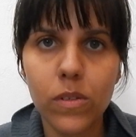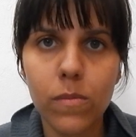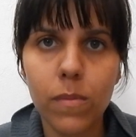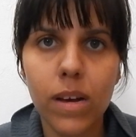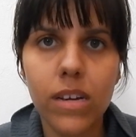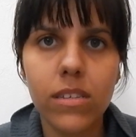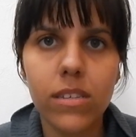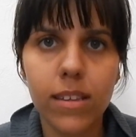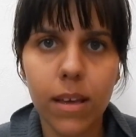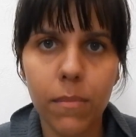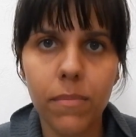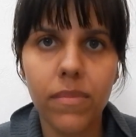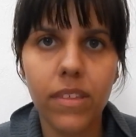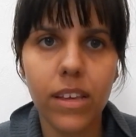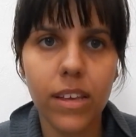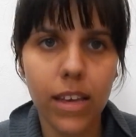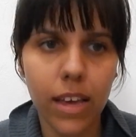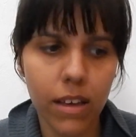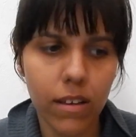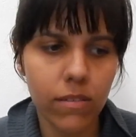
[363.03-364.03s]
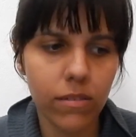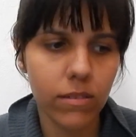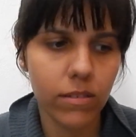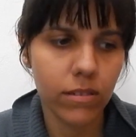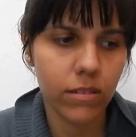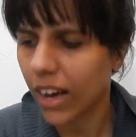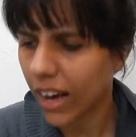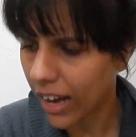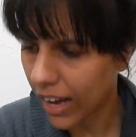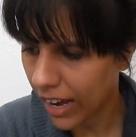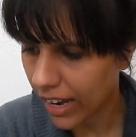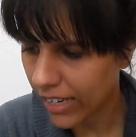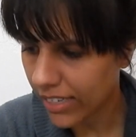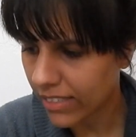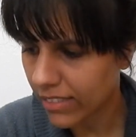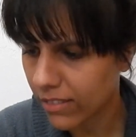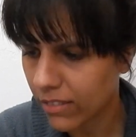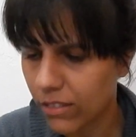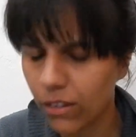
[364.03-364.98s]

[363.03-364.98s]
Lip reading: by something else? I